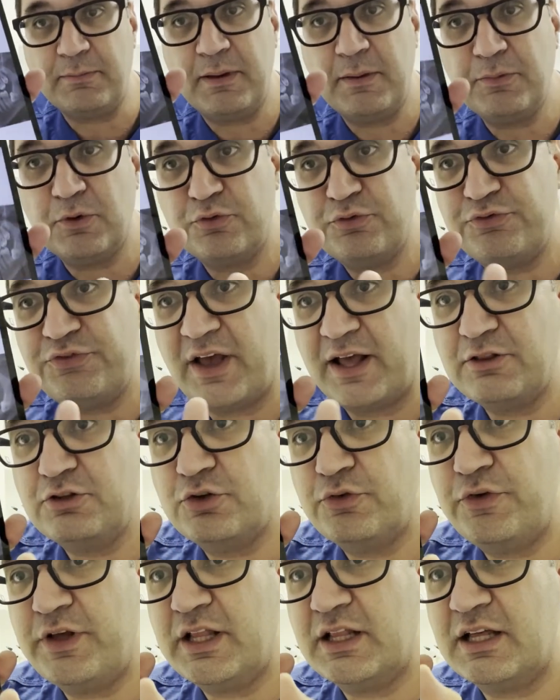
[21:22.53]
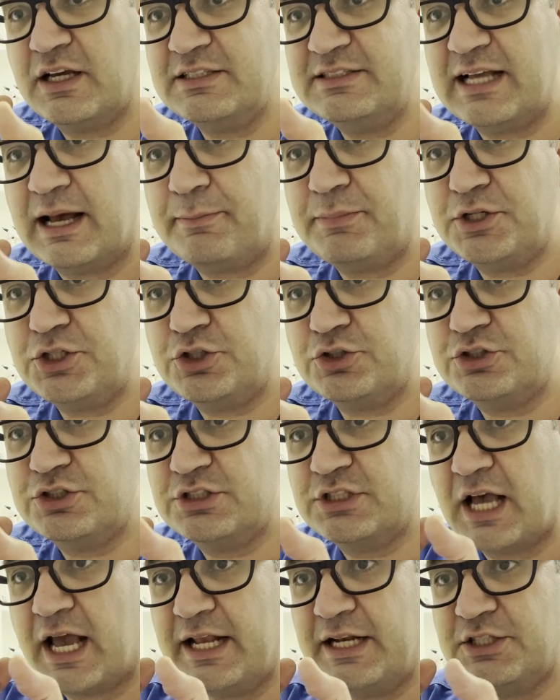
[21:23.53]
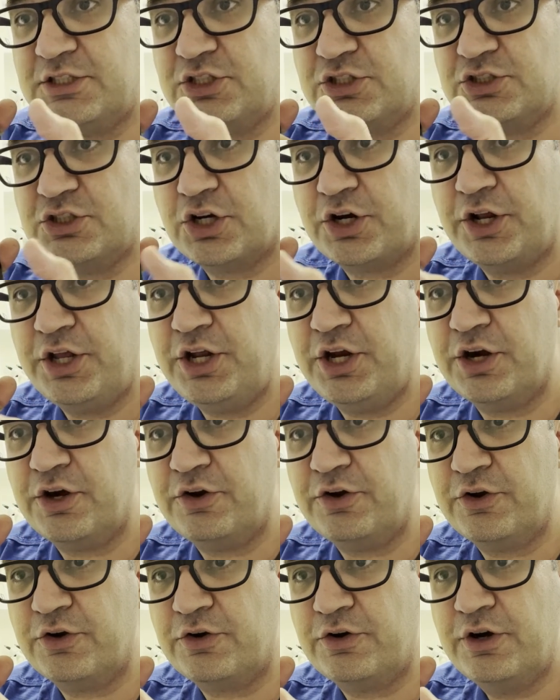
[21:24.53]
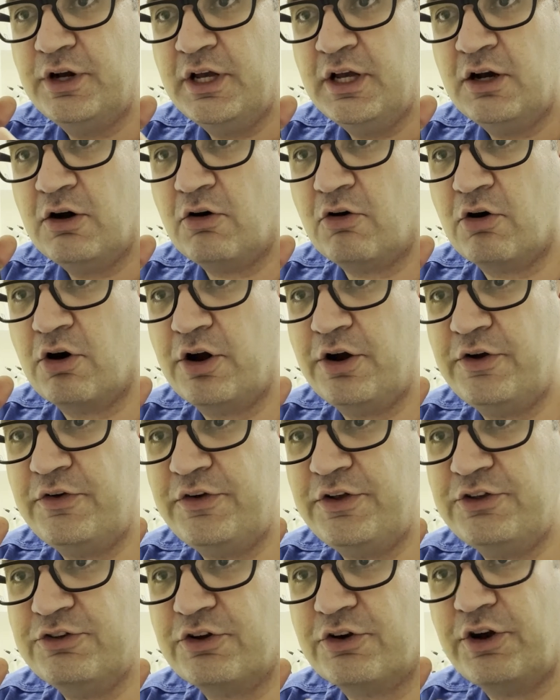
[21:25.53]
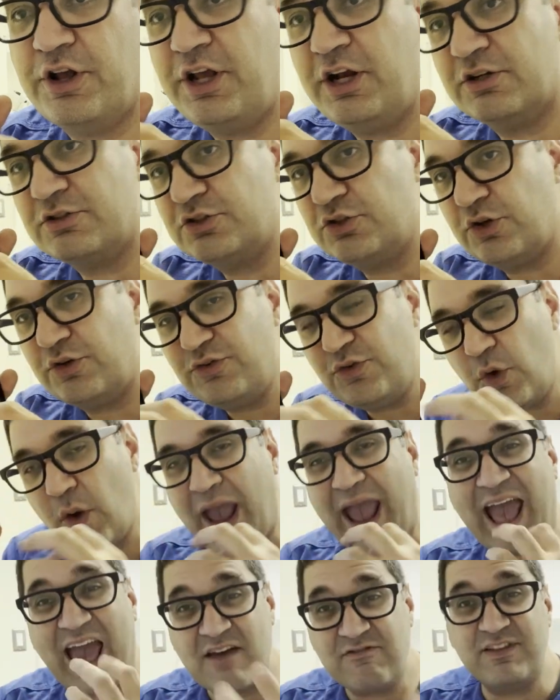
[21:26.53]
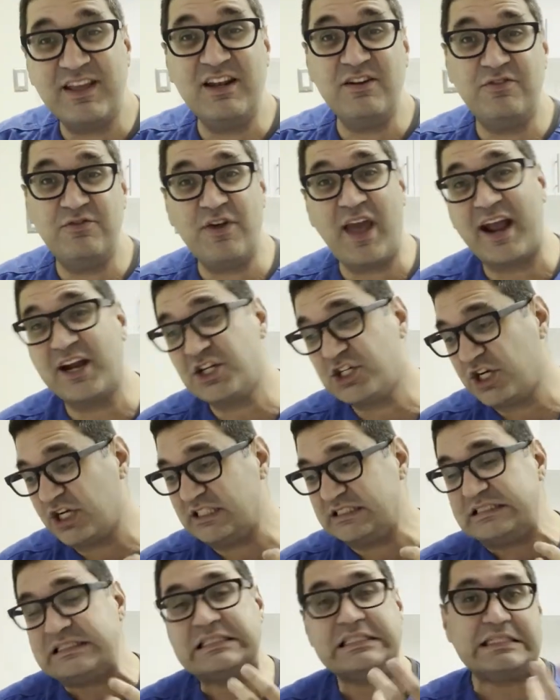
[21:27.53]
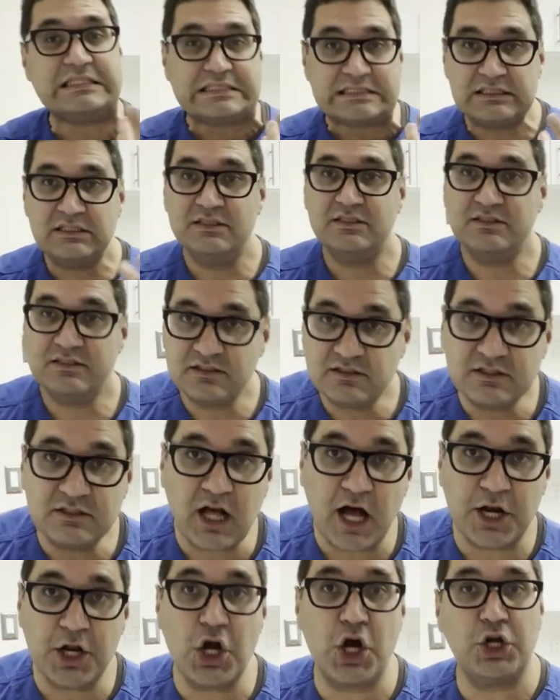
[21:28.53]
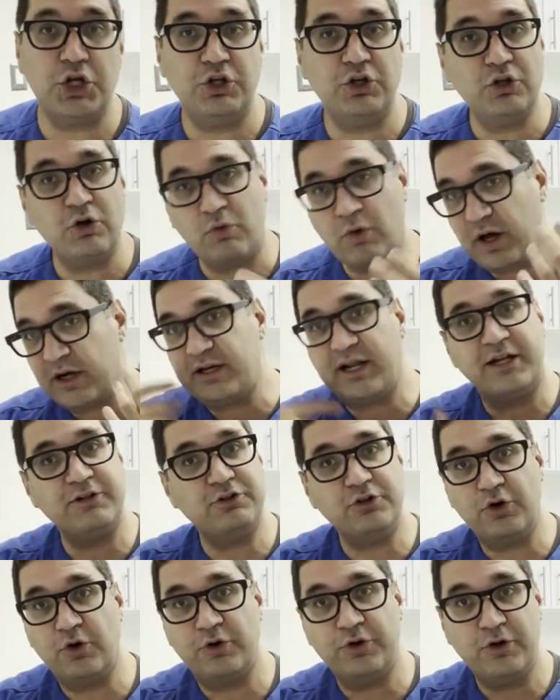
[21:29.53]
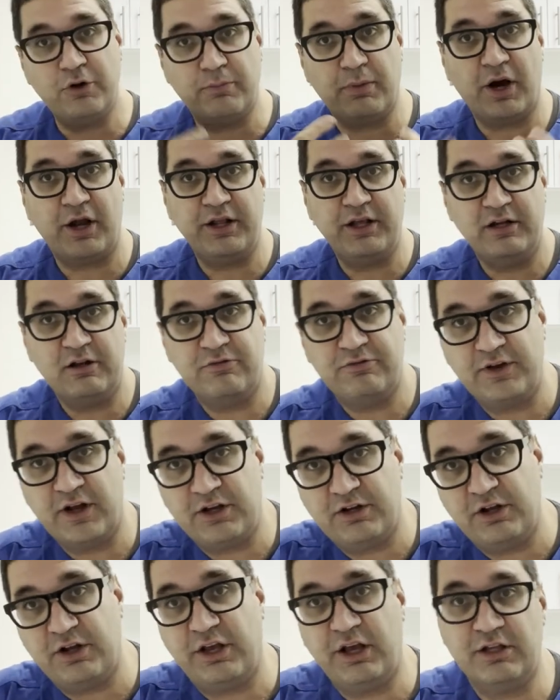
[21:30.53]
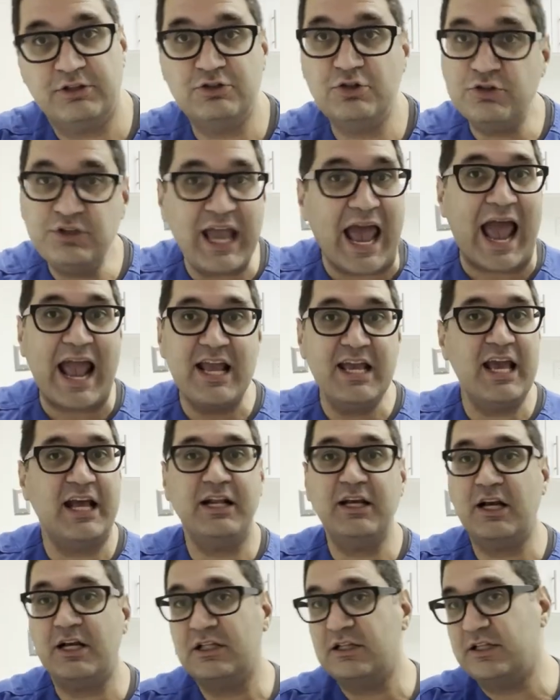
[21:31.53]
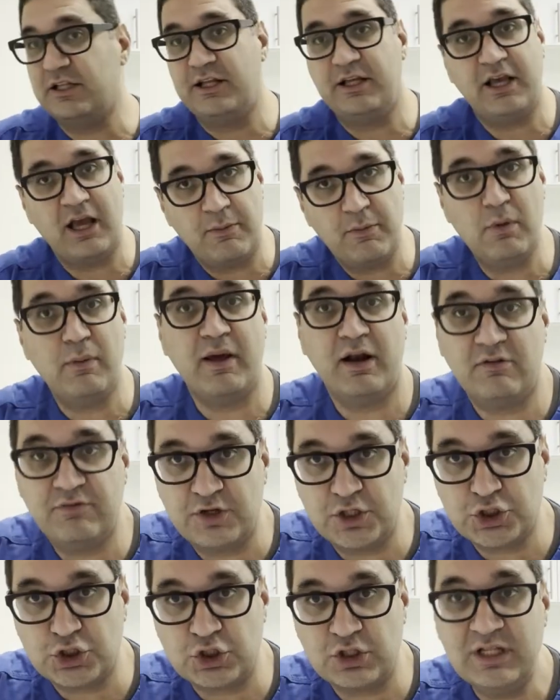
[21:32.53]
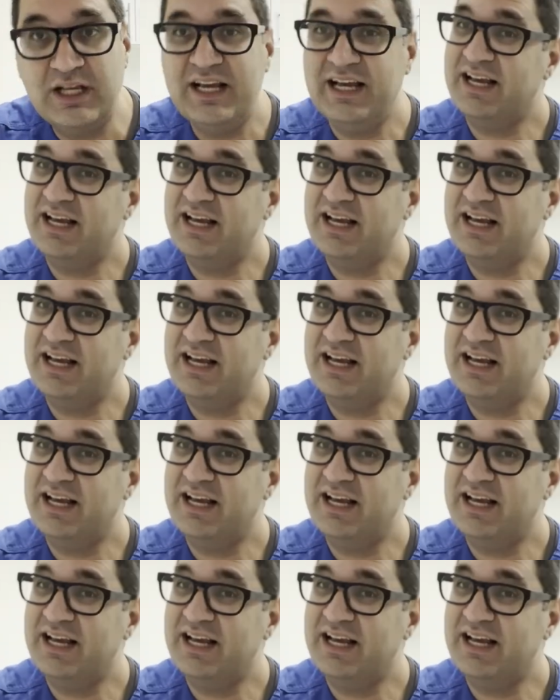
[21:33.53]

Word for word: People fail to realize that, but your sinuses are here, your arteries are here. So if you have infection, it's not good. You don't want that to go in your body and affect the kid. So yeah, getting a cleaning can be beneficial.